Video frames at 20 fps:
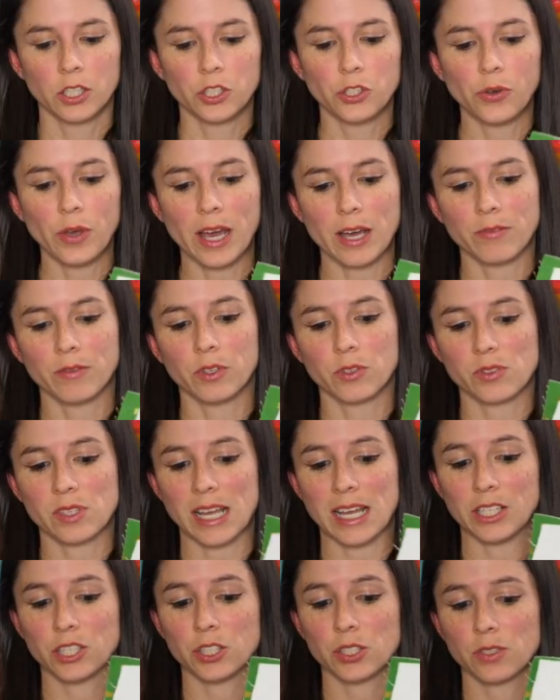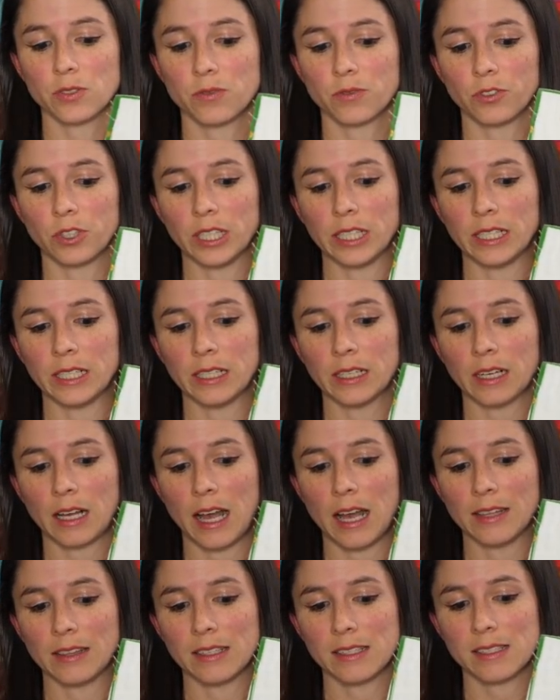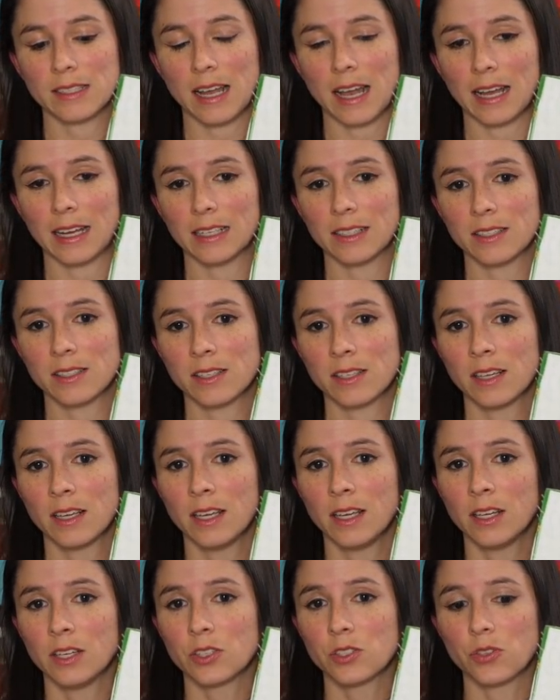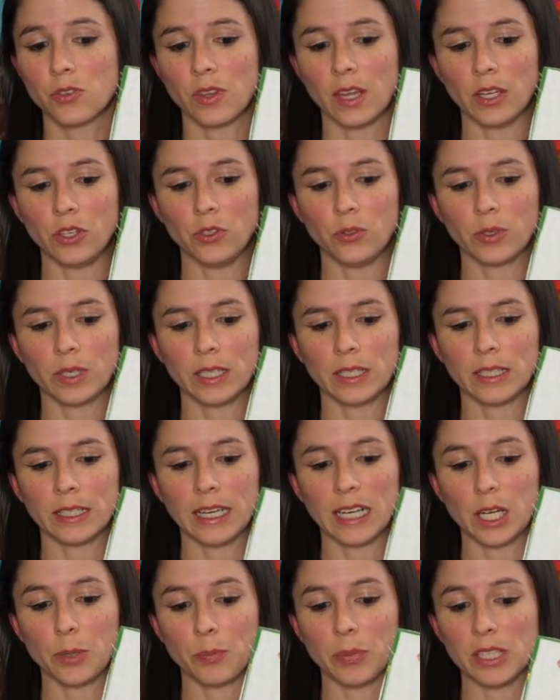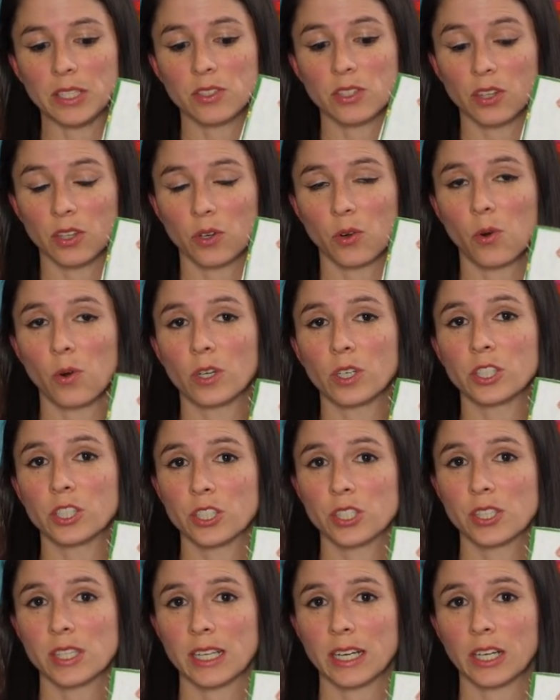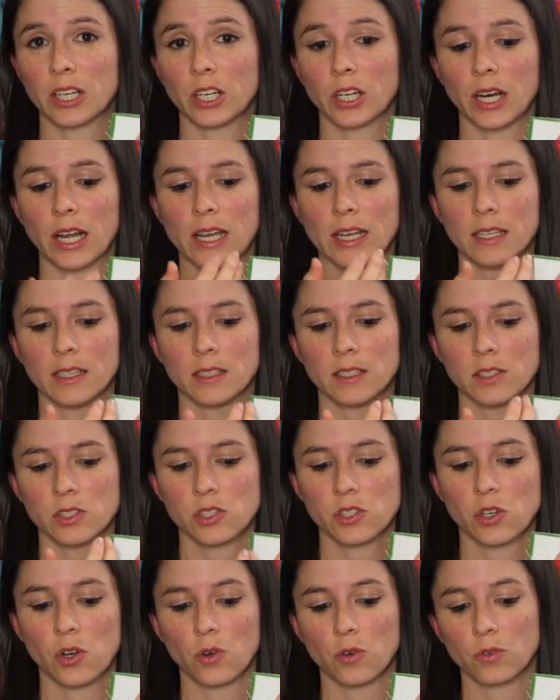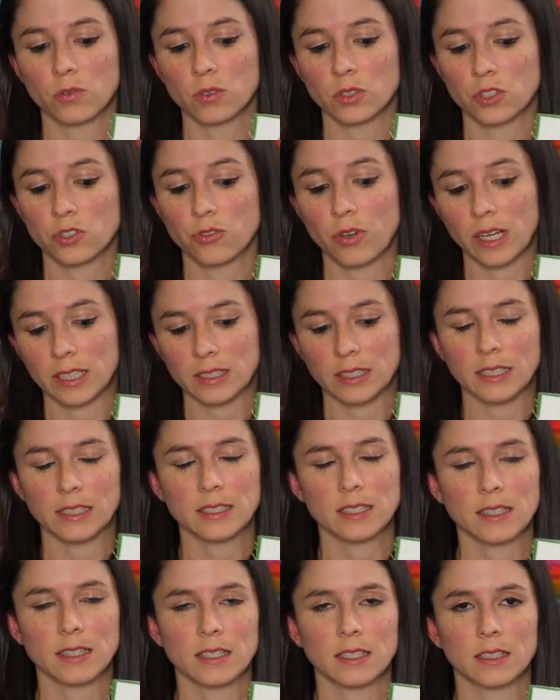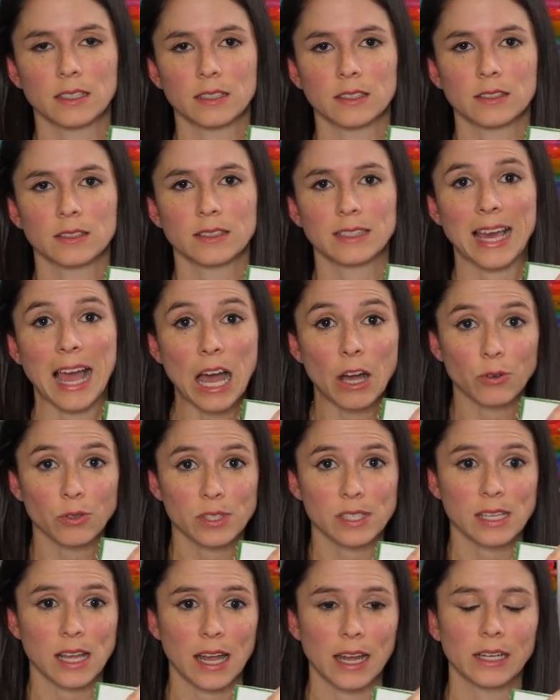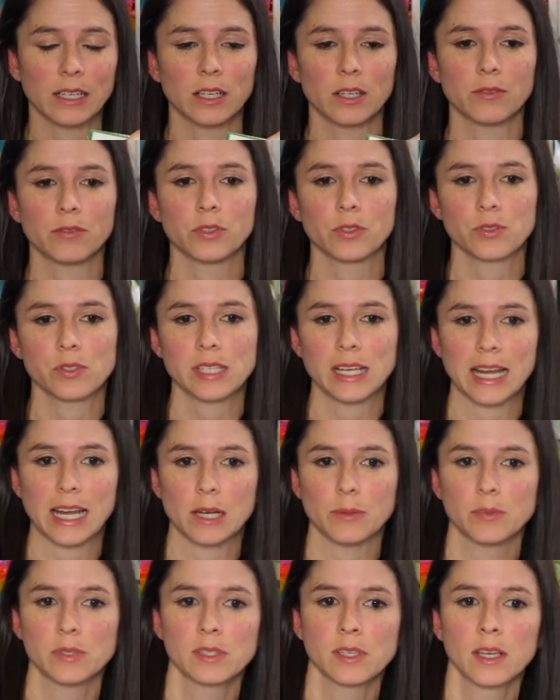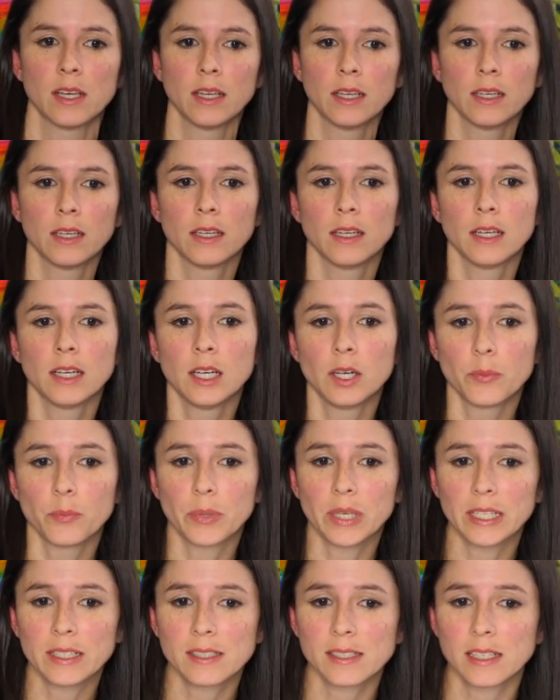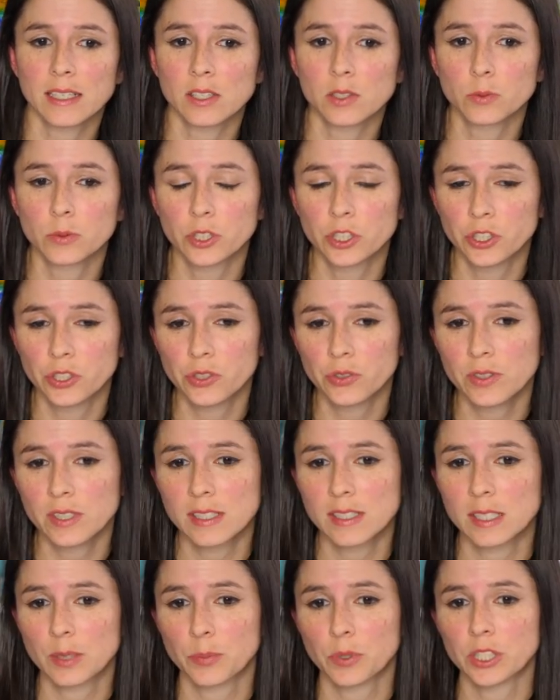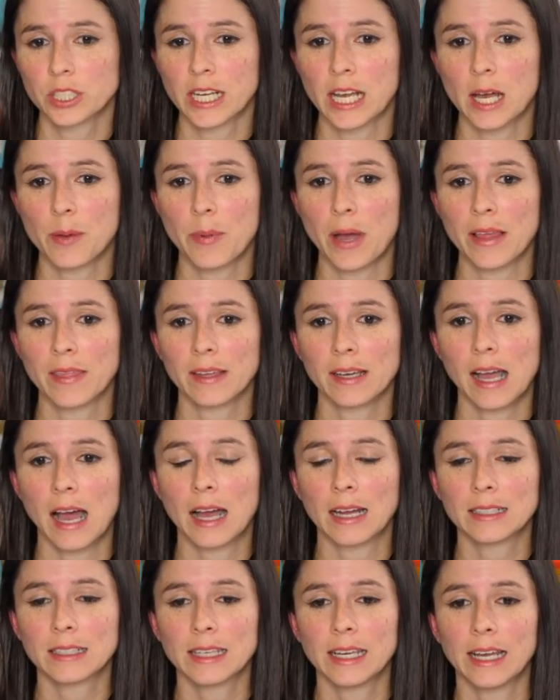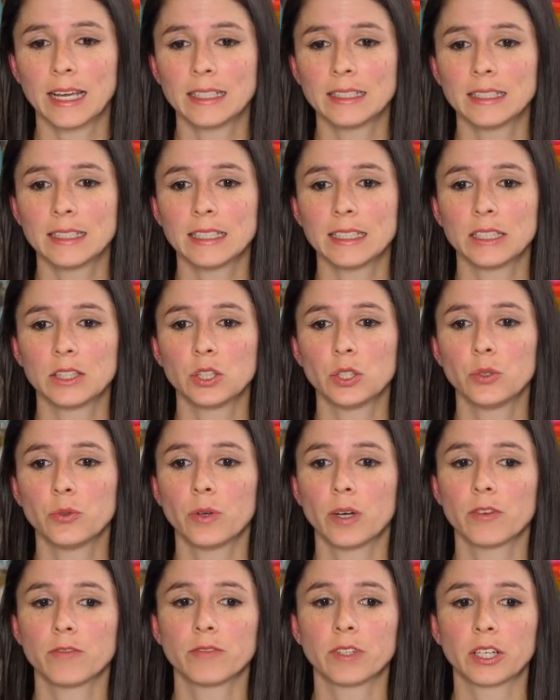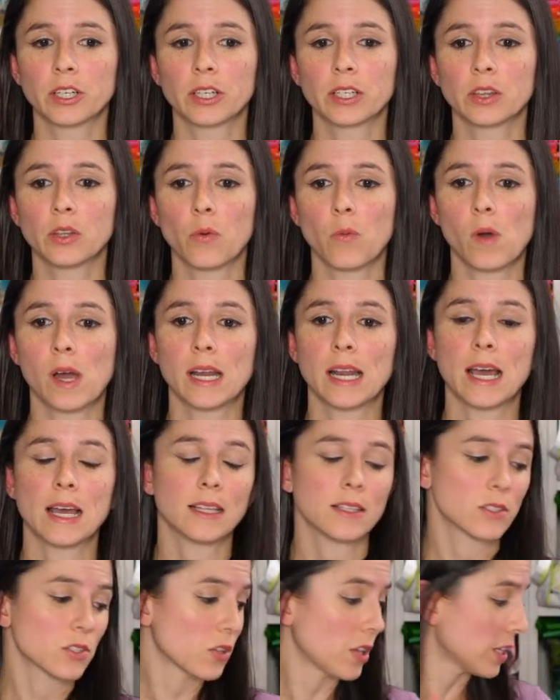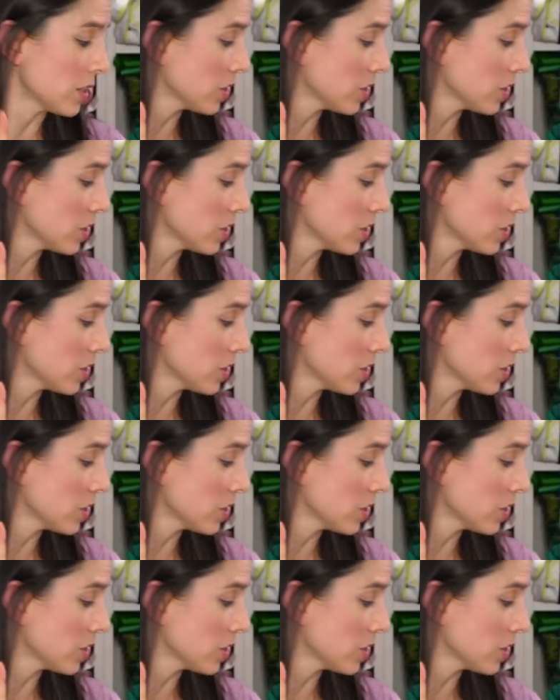you have those edges free on the sides so that you can get up into the corners there and sew directly to the, the outside of those tabs. B says, would you use a zipper tab on the cotton candy in lieu of veering the one end? So